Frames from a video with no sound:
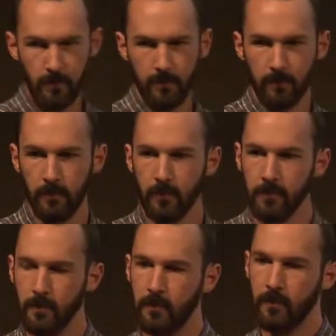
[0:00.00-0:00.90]
little bit to
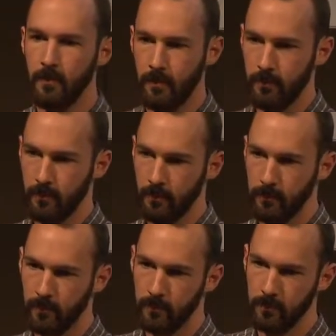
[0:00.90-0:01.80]
rewrite the
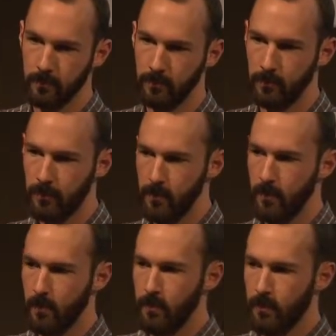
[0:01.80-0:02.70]
client.
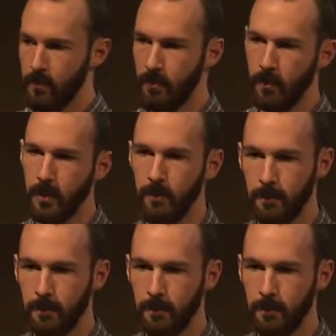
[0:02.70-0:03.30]
REST API